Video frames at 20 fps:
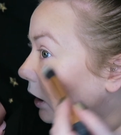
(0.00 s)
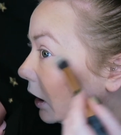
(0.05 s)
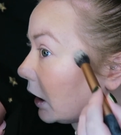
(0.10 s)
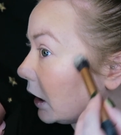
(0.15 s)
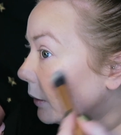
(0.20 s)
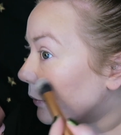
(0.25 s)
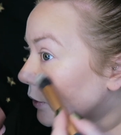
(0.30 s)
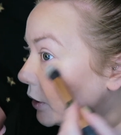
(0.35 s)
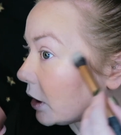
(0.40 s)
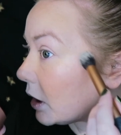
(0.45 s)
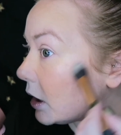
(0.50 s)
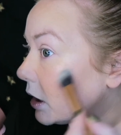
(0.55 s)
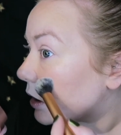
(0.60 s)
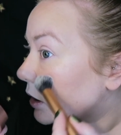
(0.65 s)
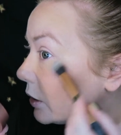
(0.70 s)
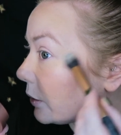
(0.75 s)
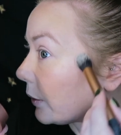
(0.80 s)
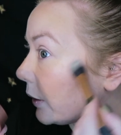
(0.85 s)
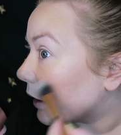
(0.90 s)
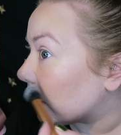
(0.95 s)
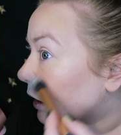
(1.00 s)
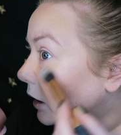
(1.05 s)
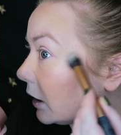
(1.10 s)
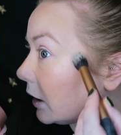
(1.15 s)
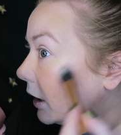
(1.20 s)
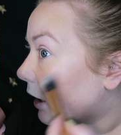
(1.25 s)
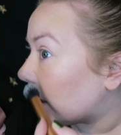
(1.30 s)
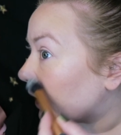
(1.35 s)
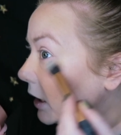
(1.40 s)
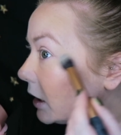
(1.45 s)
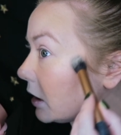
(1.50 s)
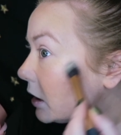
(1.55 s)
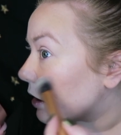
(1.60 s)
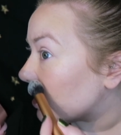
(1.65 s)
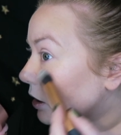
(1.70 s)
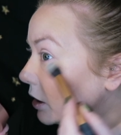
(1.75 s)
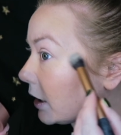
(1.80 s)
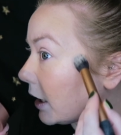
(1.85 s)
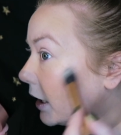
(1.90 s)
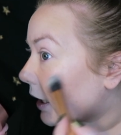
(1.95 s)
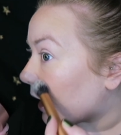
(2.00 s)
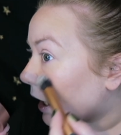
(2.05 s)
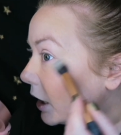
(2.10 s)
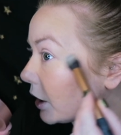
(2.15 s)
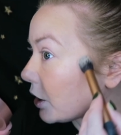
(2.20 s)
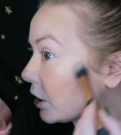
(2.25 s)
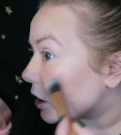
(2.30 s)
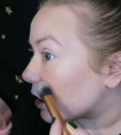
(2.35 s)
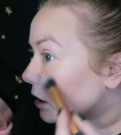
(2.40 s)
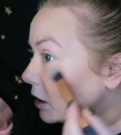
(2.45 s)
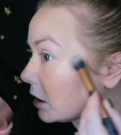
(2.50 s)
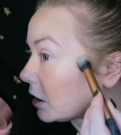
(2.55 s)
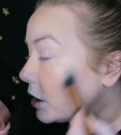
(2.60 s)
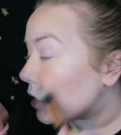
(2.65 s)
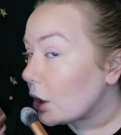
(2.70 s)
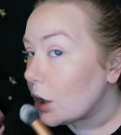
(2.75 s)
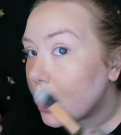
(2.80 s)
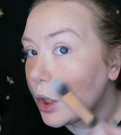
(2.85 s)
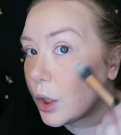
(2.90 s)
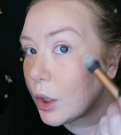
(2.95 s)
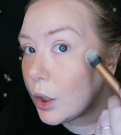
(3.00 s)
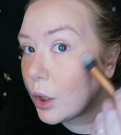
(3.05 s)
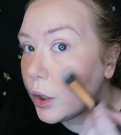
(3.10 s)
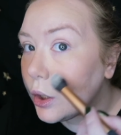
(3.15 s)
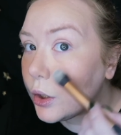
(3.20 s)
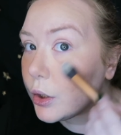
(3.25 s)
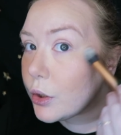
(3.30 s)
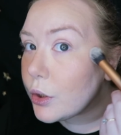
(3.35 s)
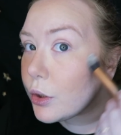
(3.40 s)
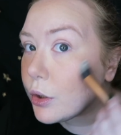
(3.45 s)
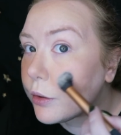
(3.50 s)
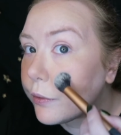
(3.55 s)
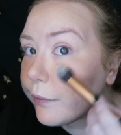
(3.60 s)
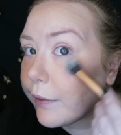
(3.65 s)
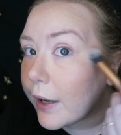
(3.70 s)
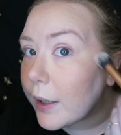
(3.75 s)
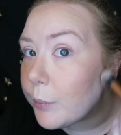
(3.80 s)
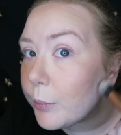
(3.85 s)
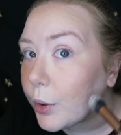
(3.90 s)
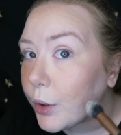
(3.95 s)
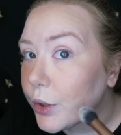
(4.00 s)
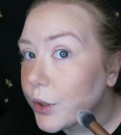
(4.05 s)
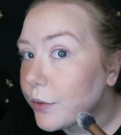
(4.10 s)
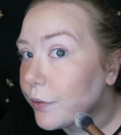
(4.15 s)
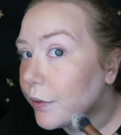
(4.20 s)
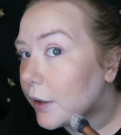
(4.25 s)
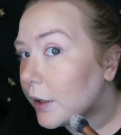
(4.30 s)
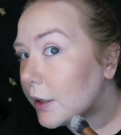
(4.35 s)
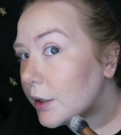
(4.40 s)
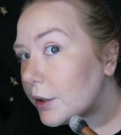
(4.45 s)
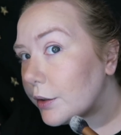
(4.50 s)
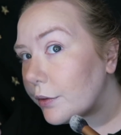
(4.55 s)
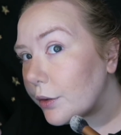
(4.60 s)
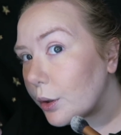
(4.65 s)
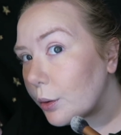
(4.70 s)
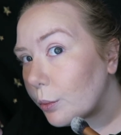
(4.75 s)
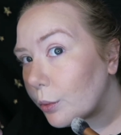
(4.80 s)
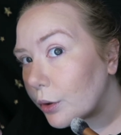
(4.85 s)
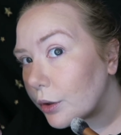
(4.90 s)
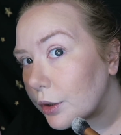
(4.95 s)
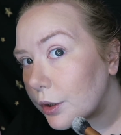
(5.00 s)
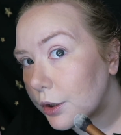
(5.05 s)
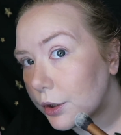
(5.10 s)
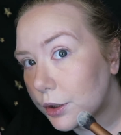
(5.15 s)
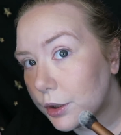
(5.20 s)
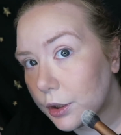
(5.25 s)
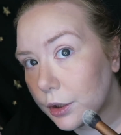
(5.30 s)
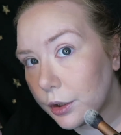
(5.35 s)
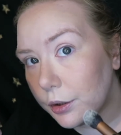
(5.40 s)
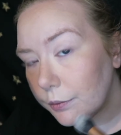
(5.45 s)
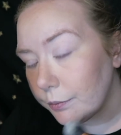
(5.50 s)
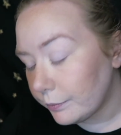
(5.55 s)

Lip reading: I'm just doing light actions. You could use a fan brush for this if you wanted to,